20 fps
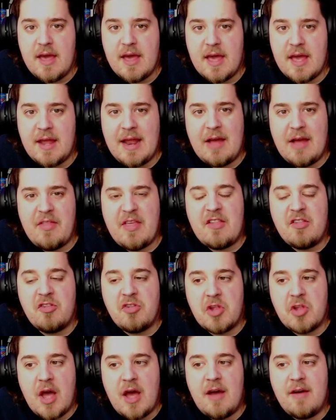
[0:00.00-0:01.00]
and how they
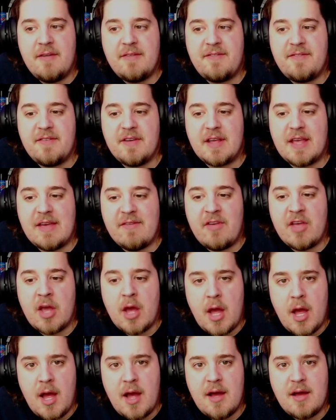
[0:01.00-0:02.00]
love giving
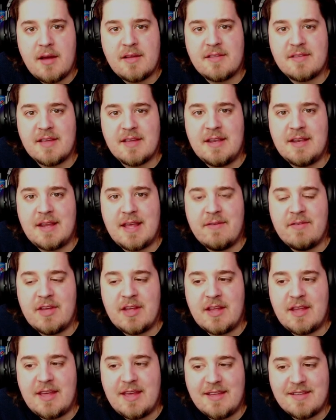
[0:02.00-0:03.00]
hugs and
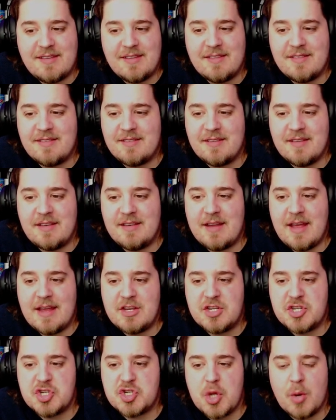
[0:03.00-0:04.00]
giving kisses
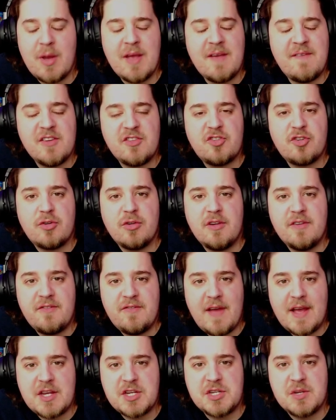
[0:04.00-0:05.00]
and just showing physical
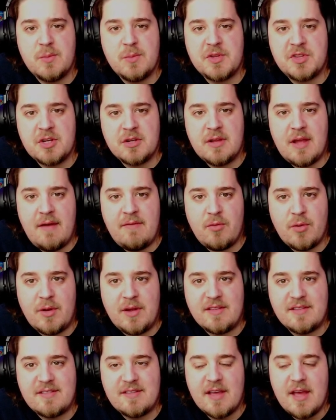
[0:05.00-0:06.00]
affection with their loved
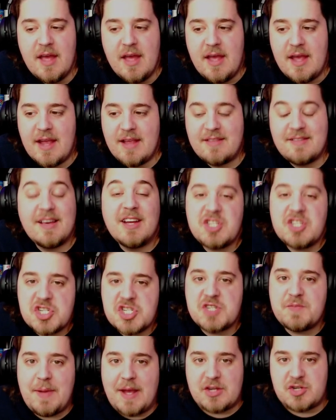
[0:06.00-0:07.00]
ones. It's such a
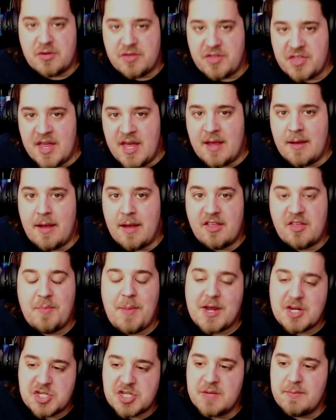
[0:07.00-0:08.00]
special thing,
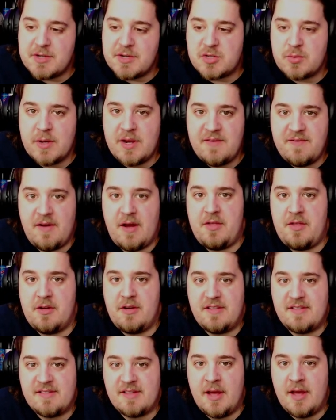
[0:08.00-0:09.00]
especially between father
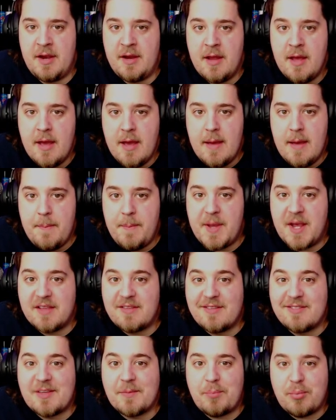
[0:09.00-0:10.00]
and son, because
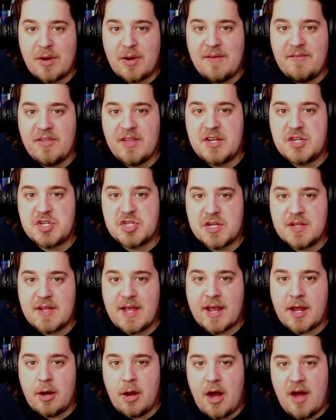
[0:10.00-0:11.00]
it's a privilege
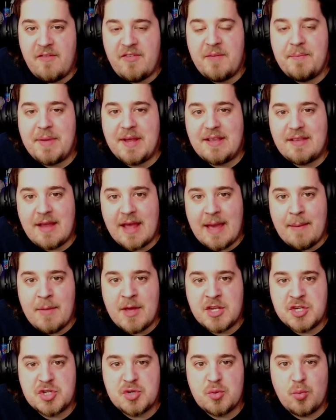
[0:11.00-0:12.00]
that can often be
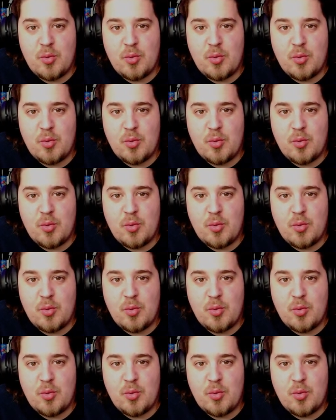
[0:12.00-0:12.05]
damaged